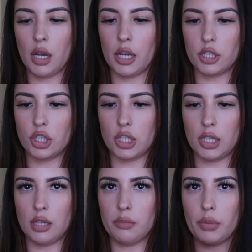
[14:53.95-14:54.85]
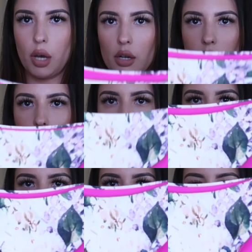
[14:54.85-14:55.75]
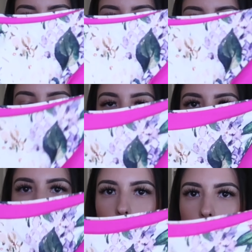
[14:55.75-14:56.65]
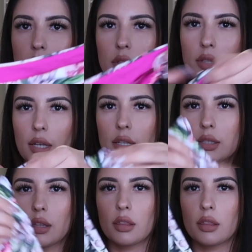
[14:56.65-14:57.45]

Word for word: a cheeky bottom it almost looks like it's a